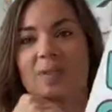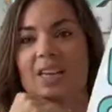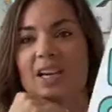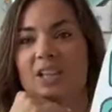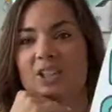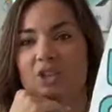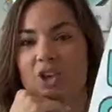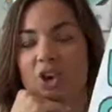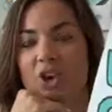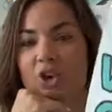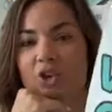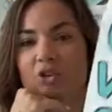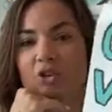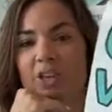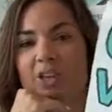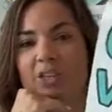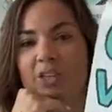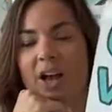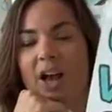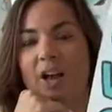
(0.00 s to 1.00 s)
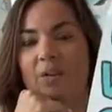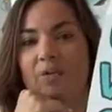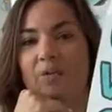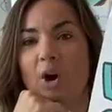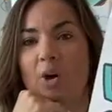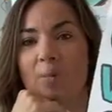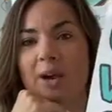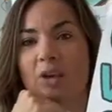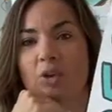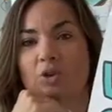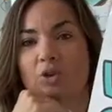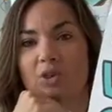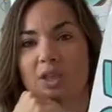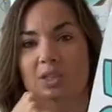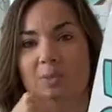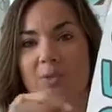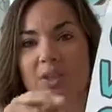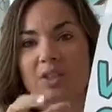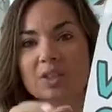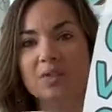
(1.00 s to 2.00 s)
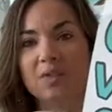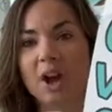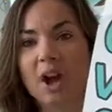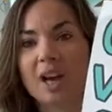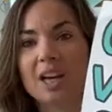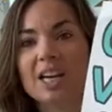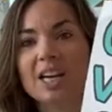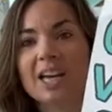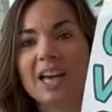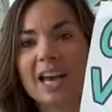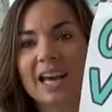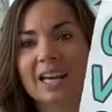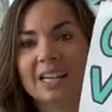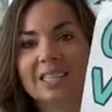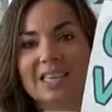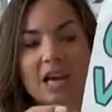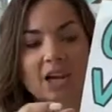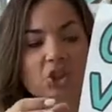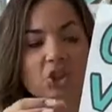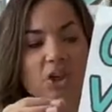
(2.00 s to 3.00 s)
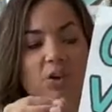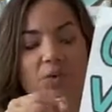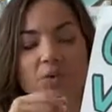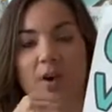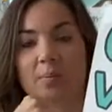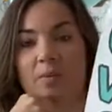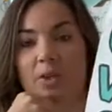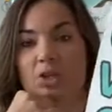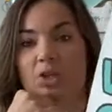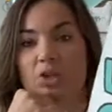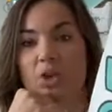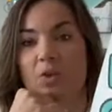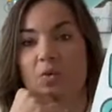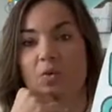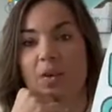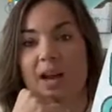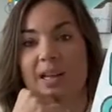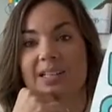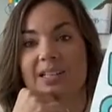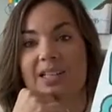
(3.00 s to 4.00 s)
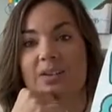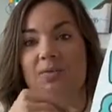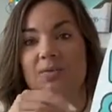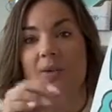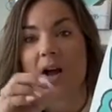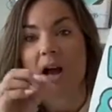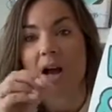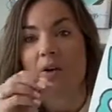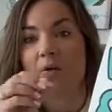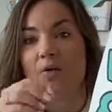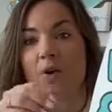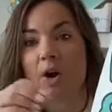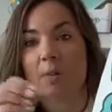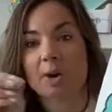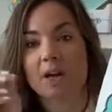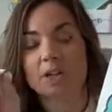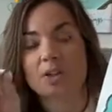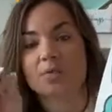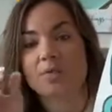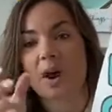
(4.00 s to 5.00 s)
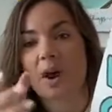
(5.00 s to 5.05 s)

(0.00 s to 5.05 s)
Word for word: It's called Chris, uh, Farmhouse Christmas font, and it's actually from the So Fontsy uh, Farmhouse